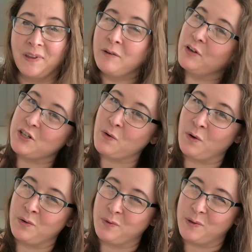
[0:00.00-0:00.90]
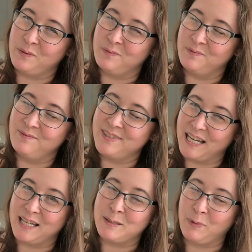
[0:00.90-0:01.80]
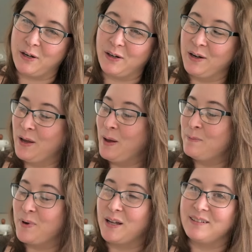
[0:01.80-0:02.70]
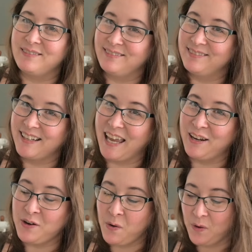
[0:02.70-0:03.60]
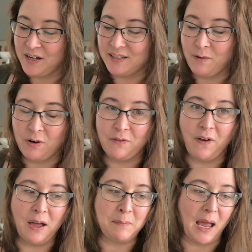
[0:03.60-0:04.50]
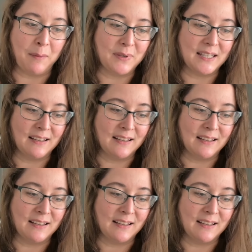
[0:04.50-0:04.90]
Fresh corn would taste better, but canned corn is lower in FODMAPs.